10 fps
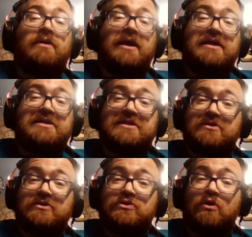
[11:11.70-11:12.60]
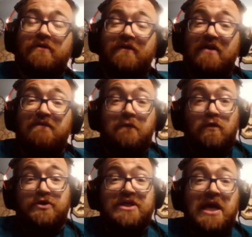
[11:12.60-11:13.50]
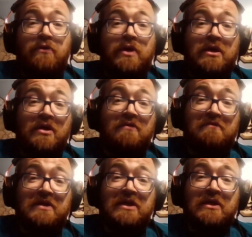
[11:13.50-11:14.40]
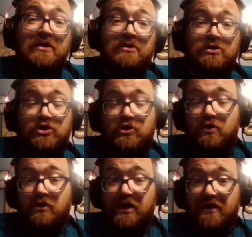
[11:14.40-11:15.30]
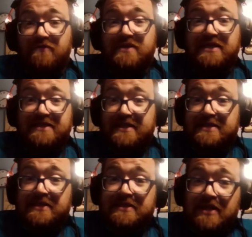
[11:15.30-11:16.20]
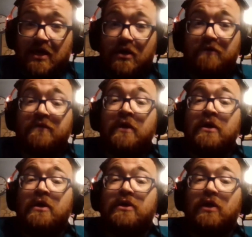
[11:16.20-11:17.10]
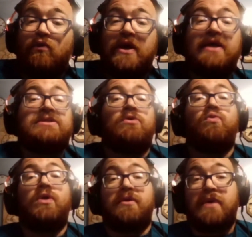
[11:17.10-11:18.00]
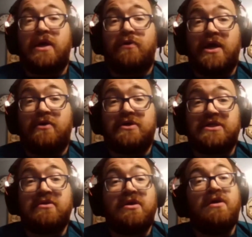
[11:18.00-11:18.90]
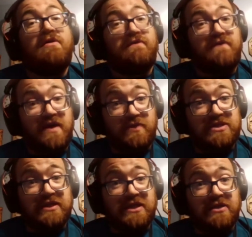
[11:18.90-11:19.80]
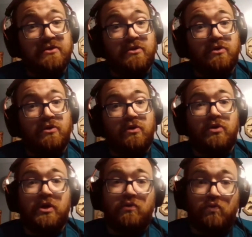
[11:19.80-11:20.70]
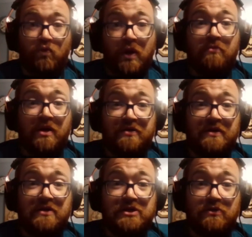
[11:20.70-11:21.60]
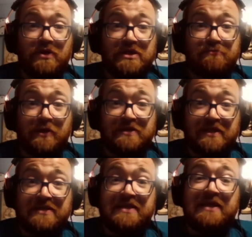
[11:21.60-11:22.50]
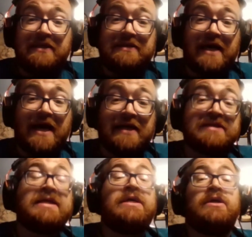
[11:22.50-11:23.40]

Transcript: I guess sort of a foreshadowing of the short-lived existence of the Whigs. William Henry Harrison, famously, only 1 month into his presidency, dies.